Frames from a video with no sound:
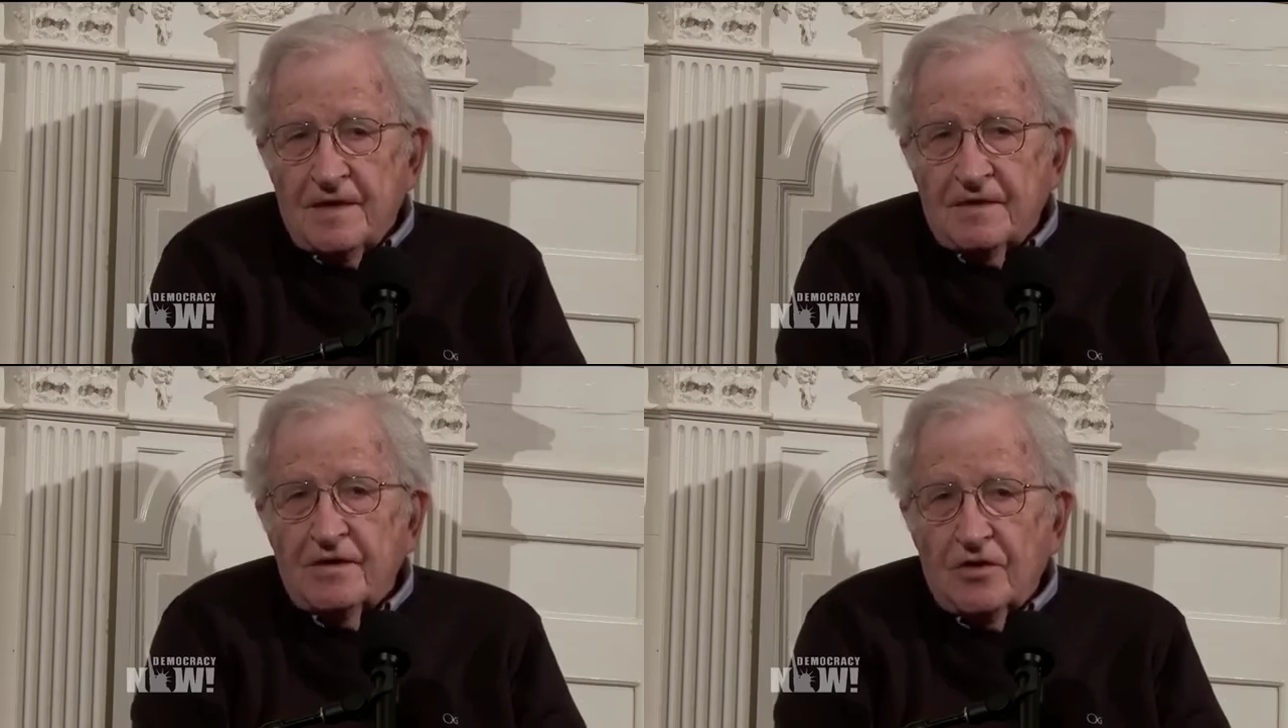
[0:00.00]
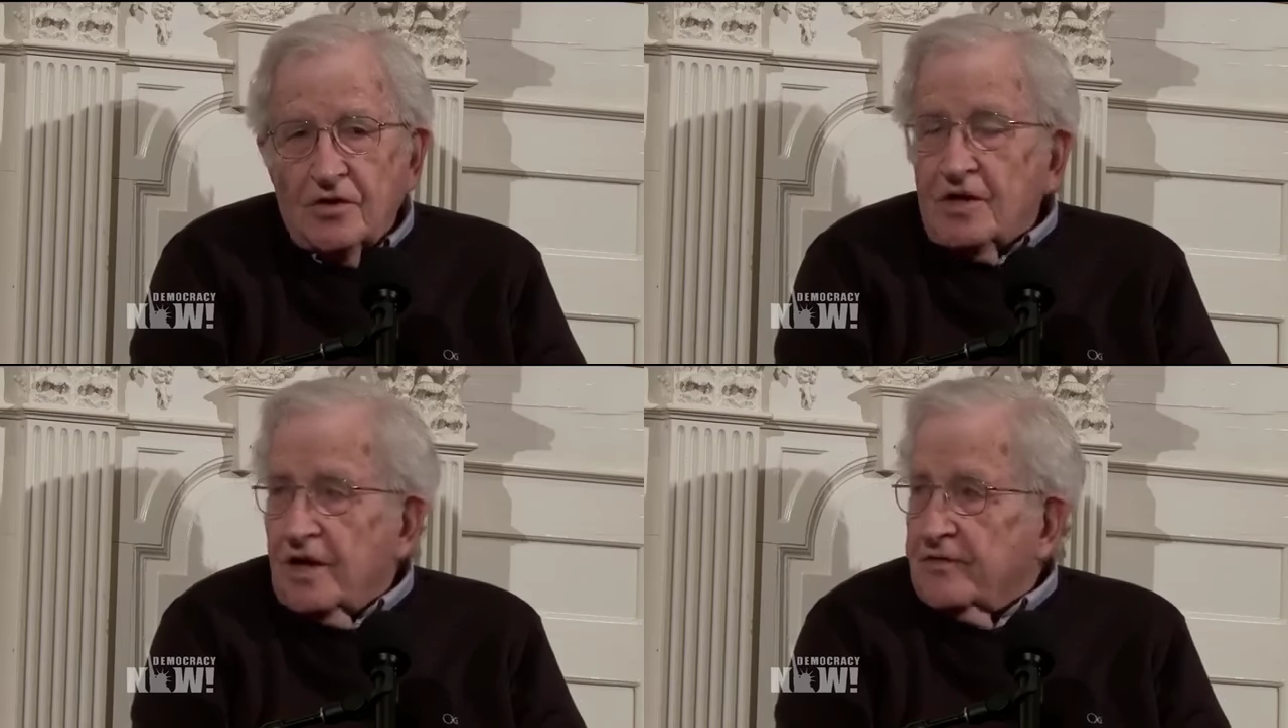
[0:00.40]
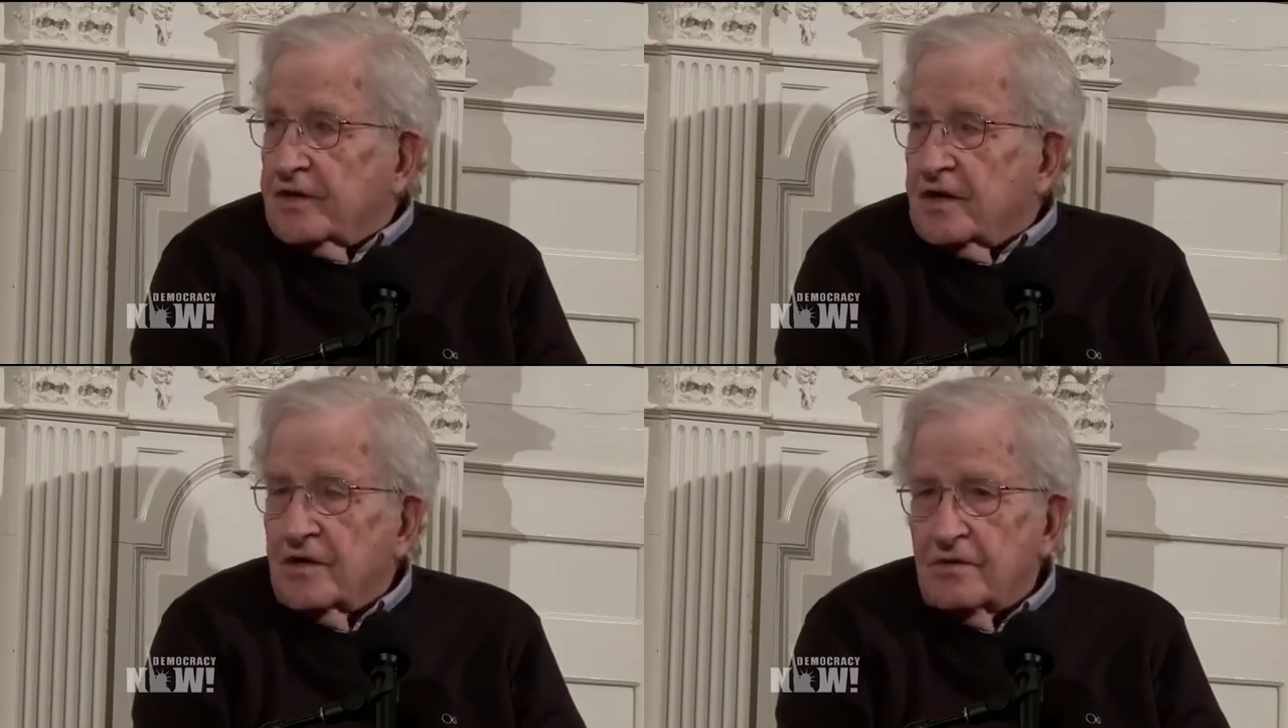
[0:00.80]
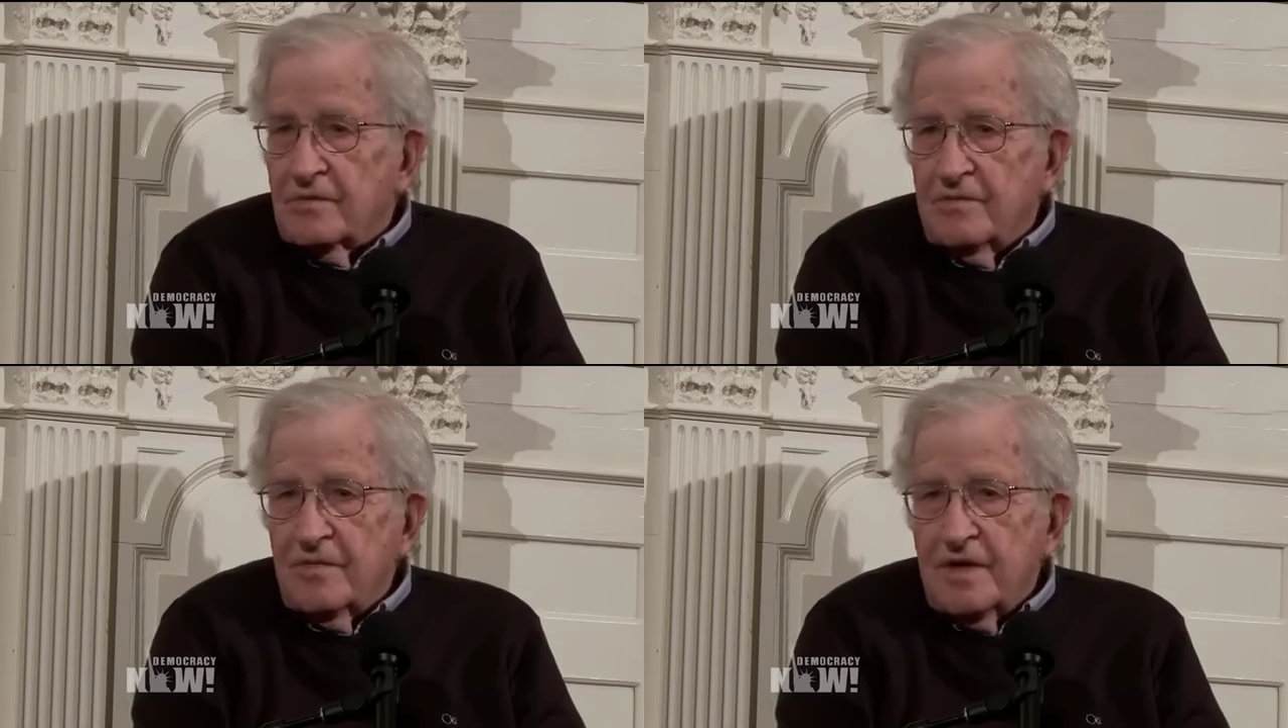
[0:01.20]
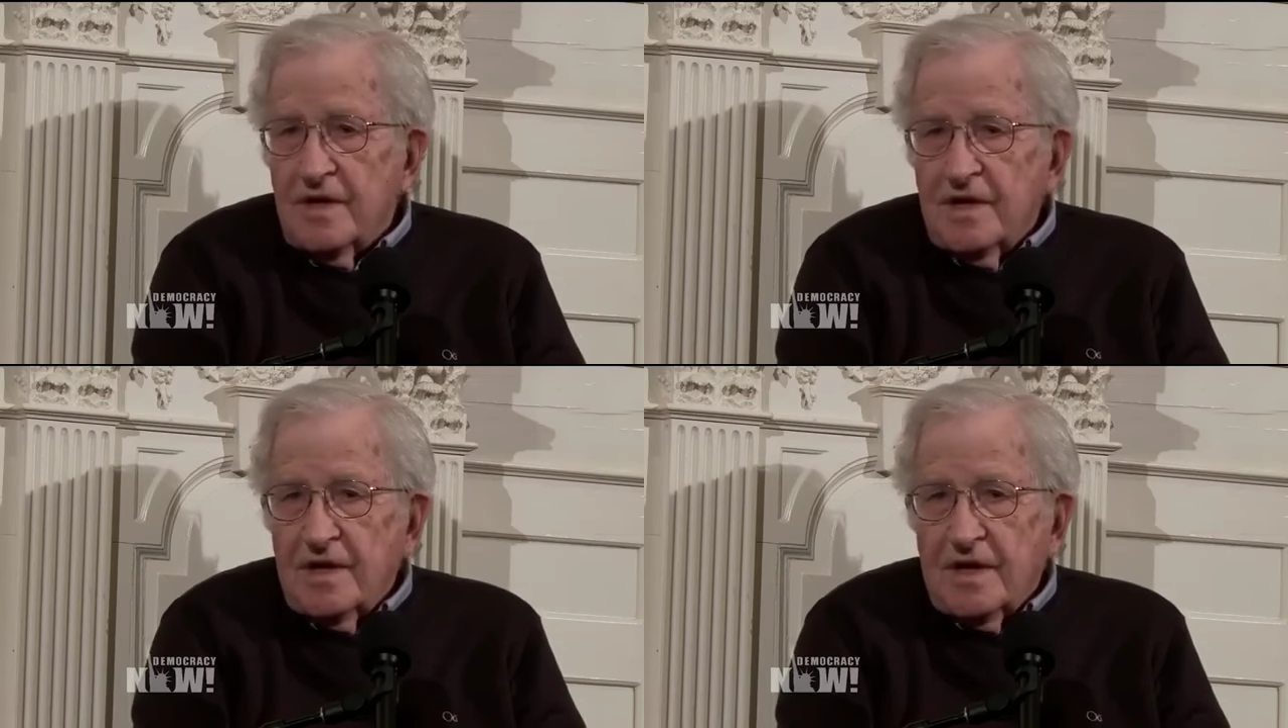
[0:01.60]
look tough at home.
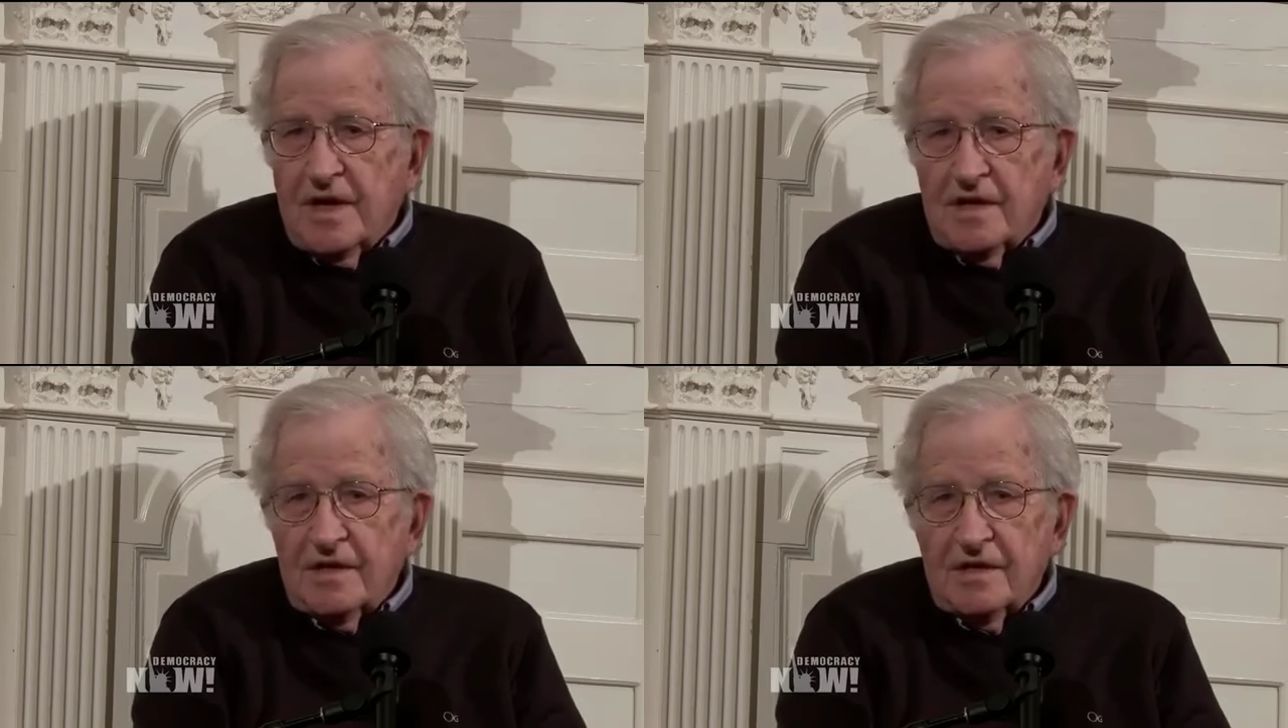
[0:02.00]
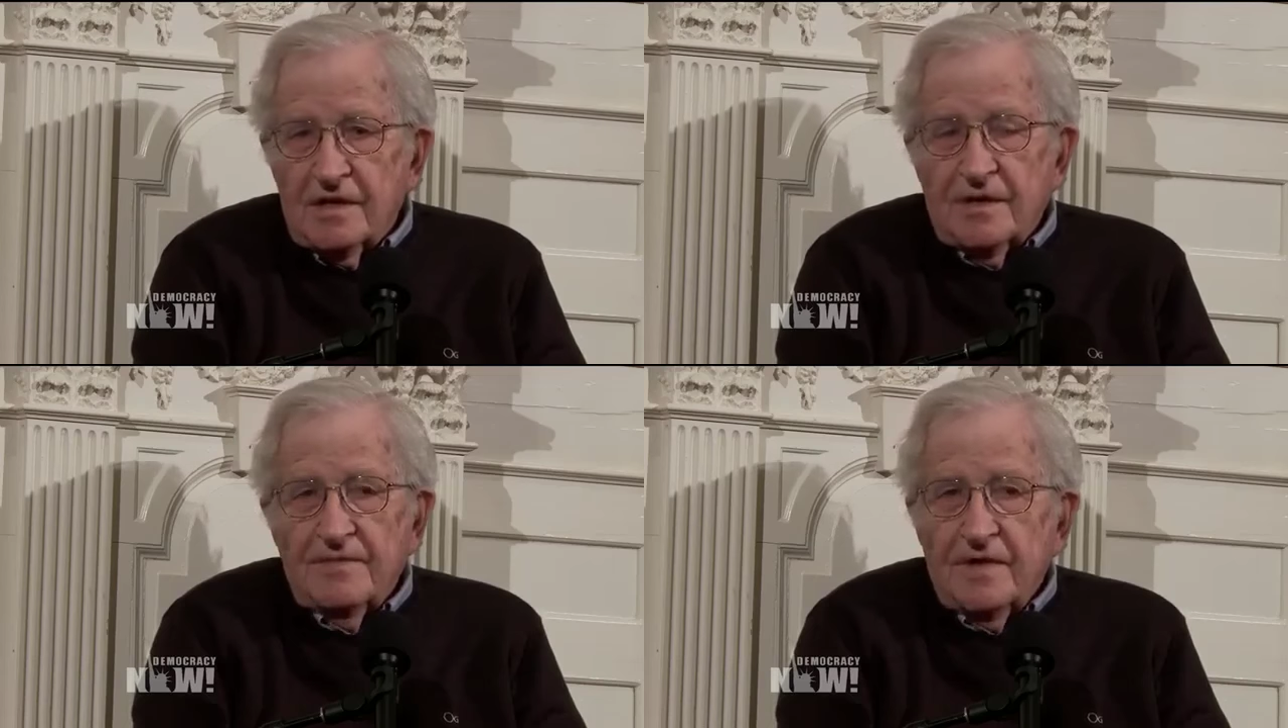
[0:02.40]
And